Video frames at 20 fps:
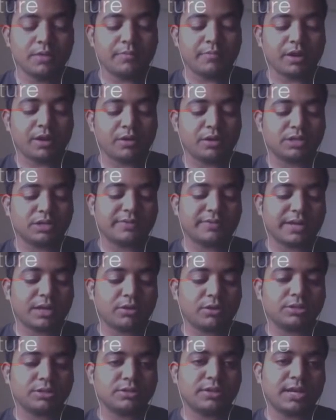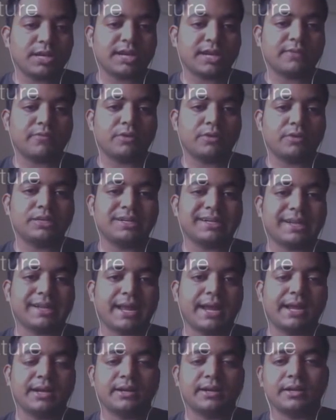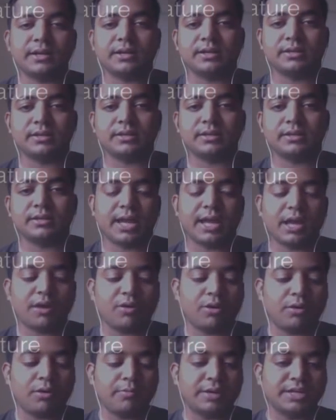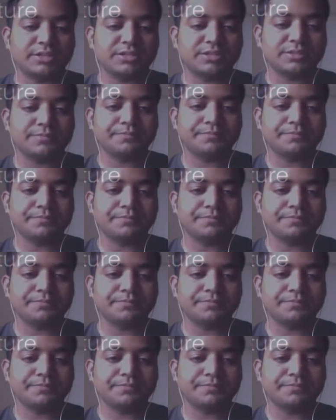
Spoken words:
because we can also elect for the three-tier governments.